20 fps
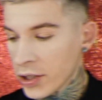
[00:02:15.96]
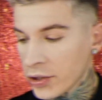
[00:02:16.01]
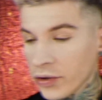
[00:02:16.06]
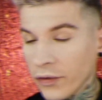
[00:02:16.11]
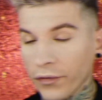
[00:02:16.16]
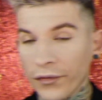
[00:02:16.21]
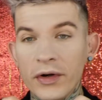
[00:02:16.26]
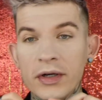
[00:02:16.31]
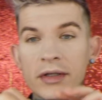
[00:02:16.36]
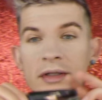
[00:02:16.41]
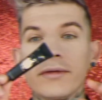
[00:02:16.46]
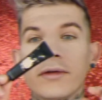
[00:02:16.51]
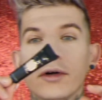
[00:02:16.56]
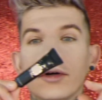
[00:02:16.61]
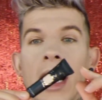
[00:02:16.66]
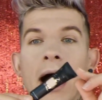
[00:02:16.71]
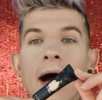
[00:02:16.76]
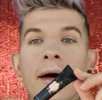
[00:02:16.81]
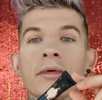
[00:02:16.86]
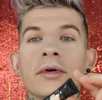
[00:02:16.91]
So first of
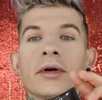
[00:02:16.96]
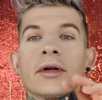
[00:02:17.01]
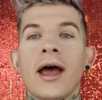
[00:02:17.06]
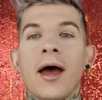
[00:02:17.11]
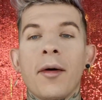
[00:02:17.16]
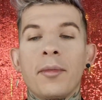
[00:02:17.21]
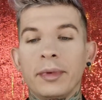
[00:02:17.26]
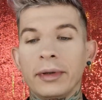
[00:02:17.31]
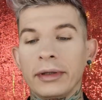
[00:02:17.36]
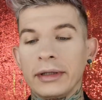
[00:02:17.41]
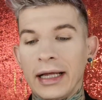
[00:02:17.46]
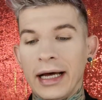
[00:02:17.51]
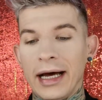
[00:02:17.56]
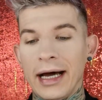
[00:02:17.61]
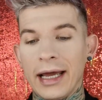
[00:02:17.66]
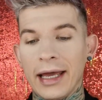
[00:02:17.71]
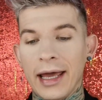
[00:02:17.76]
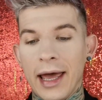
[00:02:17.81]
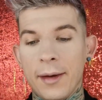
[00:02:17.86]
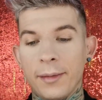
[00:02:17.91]
all, I'm gonna
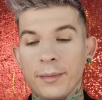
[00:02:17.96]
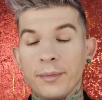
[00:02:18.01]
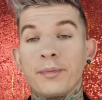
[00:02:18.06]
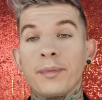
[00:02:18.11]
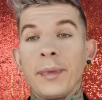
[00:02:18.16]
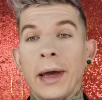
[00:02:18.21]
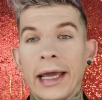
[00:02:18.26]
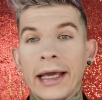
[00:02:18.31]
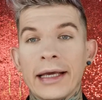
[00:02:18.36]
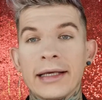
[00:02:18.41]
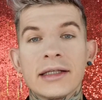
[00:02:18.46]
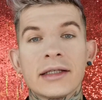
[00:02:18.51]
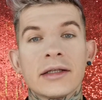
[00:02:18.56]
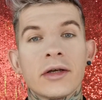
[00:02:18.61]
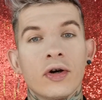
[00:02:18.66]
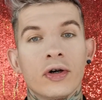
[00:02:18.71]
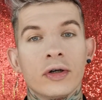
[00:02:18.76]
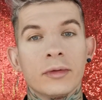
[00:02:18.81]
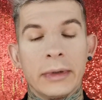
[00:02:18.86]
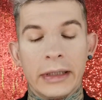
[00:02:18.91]
apply a base
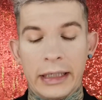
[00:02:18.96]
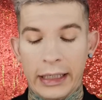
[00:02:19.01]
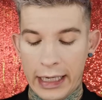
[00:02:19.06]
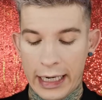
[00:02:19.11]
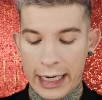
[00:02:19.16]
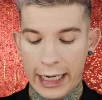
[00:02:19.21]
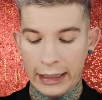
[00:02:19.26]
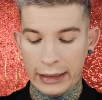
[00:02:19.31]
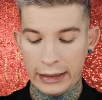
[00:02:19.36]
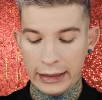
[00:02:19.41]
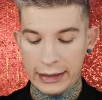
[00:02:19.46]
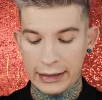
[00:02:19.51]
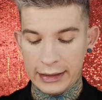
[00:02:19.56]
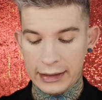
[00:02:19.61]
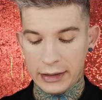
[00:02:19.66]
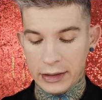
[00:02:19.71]
on my eyelids.